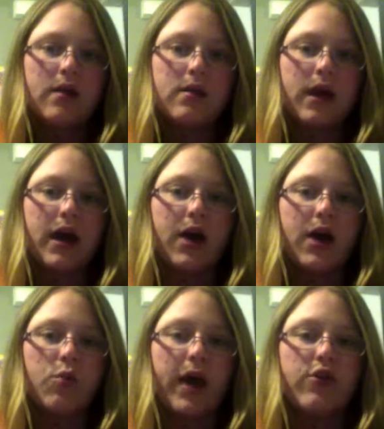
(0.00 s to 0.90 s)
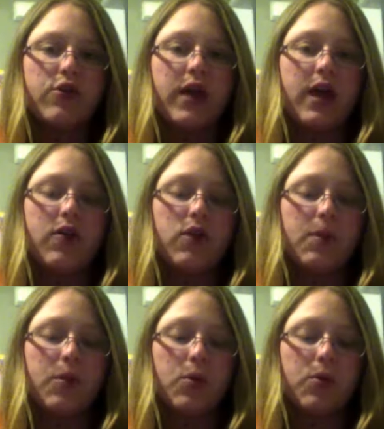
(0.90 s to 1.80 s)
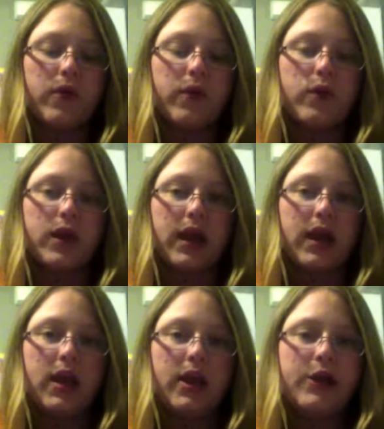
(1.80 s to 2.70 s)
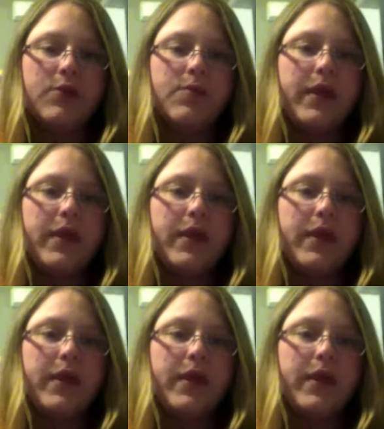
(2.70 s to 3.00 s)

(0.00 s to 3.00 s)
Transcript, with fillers: um, rather than the purple that we're getting here.